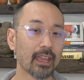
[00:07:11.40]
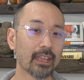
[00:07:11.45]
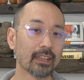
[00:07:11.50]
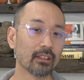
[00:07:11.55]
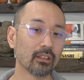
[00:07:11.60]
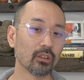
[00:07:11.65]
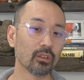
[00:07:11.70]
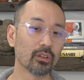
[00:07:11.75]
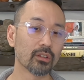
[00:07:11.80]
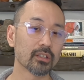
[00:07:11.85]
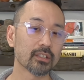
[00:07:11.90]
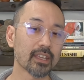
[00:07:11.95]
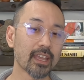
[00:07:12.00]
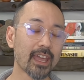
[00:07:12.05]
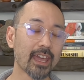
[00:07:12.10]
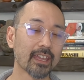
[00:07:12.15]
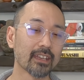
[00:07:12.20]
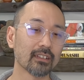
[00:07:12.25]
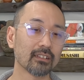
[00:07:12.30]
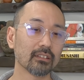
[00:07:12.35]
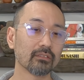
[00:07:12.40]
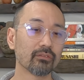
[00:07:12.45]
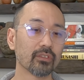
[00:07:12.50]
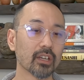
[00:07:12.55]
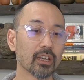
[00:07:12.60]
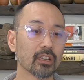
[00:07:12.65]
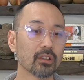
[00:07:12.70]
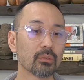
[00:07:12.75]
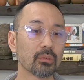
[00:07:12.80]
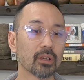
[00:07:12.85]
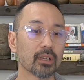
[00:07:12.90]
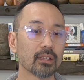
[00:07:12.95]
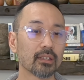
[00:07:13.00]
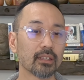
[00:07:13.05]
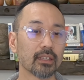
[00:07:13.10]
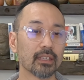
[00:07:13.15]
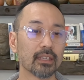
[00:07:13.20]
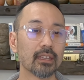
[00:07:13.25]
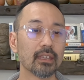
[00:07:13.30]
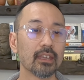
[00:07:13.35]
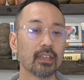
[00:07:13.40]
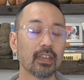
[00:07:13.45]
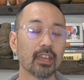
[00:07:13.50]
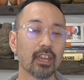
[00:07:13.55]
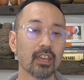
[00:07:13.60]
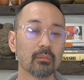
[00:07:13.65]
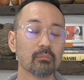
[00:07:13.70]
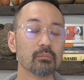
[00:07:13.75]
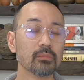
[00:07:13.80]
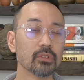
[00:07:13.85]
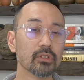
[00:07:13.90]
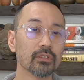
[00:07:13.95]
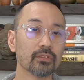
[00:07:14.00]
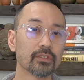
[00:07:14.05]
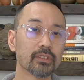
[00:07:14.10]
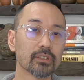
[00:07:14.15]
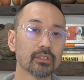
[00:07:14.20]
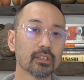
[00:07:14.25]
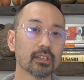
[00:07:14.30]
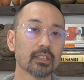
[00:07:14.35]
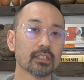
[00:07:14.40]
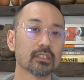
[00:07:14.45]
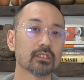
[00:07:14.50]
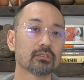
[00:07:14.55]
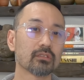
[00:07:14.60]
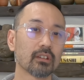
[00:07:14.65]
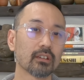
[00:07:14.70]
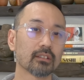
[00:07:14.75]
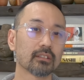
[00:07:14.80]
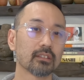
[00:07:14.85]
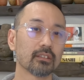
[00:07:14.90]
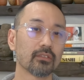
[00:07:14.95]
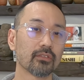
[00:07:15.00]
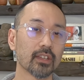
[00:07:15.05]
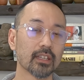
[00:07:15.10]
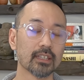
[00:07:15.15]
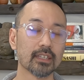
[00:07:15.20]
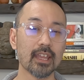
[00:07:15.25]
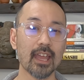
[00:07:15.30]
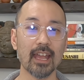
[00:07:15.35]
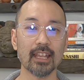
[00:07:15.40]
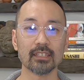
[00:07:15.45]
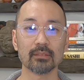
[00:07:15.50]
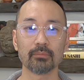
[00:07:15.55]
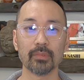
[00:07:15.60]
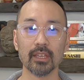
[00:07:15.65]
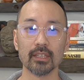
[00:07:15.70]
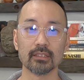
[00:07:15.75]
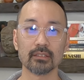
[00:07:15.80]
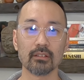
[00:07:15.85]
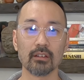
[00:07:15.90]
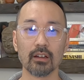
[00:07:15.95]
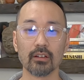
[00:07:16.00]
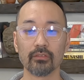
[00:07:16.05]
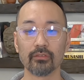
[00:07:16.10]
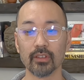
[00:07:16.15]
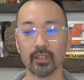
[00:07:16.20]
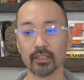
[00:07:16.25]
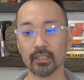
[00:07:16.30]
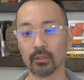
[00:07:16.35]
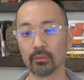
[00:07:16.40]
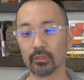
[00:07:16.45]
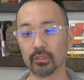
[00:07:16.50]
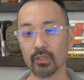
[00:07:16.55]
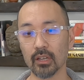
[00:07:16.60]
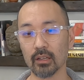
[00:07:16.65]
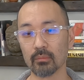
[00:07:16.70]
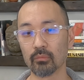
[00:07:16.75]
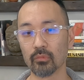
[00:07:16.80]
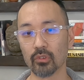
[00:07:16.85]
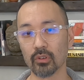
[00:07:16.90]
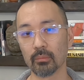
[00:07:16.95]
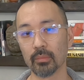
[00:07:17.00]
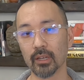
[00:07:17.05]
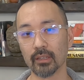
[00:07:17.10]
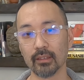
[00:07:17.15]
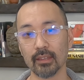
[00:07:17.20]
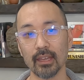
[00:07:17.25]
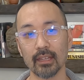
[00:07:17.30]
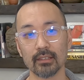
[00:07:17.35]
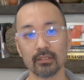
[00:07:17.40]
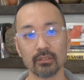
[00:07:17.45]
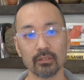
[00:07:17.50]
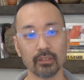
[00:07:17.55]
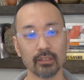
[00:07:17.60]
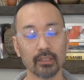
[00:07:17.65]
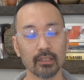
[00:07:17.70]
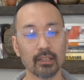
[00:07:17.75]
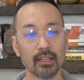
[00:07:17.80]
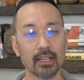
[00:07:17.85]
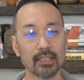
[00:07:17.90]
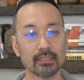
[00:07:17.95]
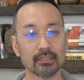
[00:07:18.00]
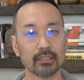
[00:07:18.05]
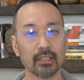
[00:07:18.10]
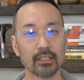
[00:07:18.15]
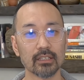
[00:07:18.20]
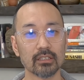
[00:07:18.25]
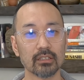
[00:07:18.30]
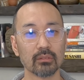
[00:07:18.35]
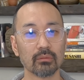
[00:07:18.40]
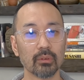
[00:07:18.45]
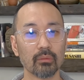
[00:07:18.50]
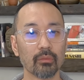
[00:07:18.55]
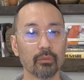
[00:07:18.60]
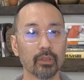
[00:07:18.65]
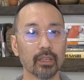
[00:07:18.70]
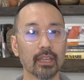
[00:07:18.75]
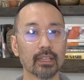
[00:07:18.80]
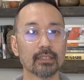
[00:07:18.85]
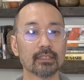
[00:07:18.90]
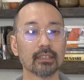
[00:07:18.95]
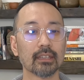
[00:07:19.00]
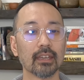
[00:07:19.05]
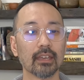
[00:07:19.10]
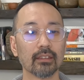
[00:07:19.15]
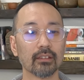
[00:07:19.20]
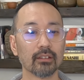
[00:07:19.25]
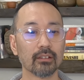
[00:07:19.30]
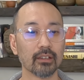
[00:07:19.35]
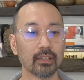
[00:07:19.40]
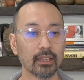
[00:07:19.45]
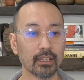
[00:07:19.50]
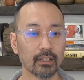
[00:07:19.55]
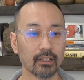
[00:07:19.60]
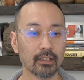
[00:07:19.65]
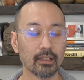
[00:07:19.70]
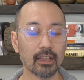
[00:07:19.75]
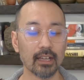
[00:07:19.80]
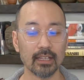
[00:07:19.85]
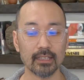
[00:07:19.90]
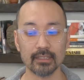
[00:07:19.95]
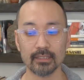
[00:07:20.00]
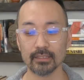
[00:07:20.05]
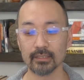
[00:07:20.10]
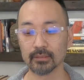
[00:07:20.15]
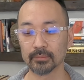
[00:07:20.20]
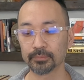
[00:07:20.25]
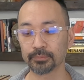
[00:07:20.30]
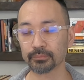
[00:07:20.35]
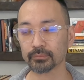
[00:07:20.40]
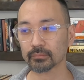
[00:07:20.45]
and learn to handle it very quickly and move to constructive and task-based conflict. And we'll talk more about that during the class lecture when we get together in class.